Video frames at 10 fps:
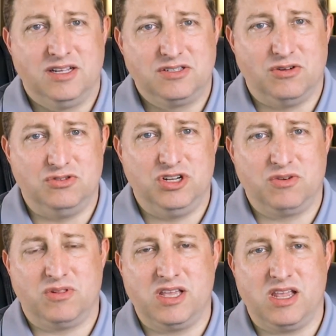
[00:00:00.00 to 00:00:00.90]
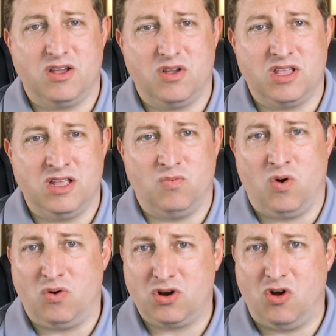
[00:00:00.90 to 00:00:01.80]
So generally, it
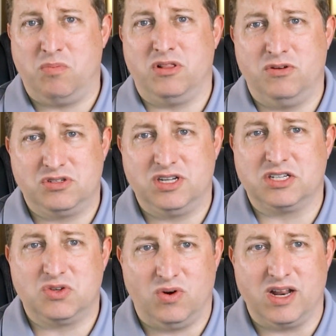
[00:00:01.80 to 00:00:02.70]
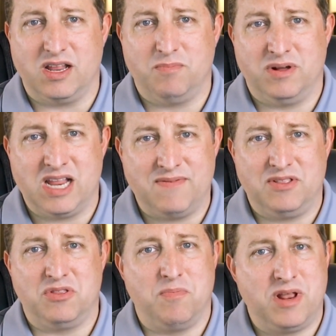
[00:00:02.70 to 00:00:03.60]
won't go below 620, but even
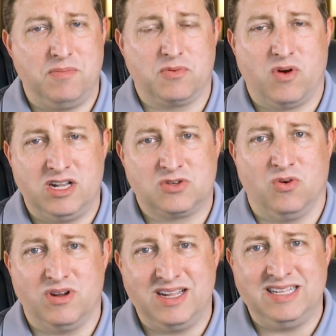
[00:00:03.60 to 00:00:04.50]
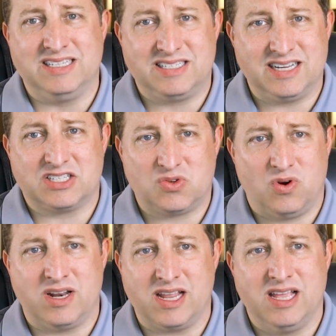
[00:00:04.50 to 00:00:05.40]
though the minimum credit score is
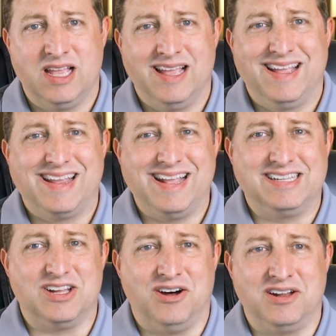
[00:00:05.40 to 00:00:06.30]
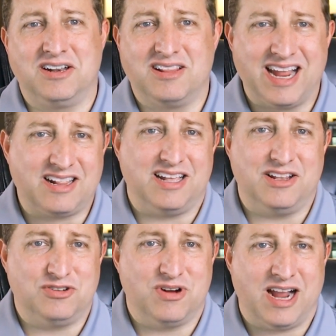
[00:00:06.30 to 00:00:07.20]
620, it's unlikely
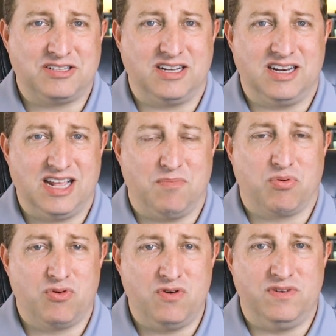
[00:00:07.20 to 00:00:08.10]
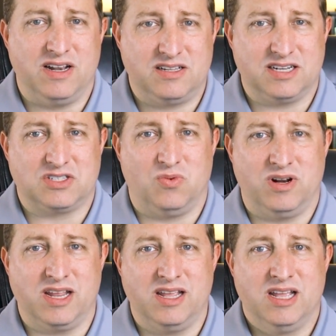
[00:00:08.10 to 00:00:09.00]
that you're actually going to get approved at a
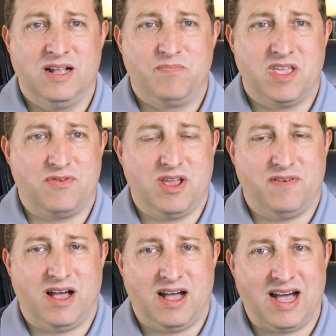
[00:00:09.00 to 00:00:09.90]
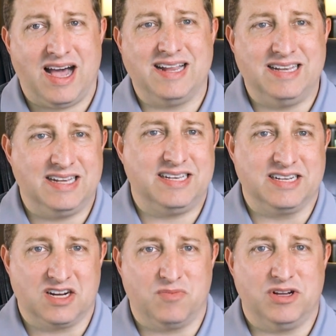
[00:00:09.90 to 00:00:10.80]
620 if you have a high debt to
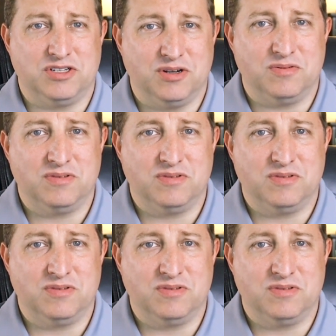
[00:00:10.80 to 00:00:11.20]
income ratio.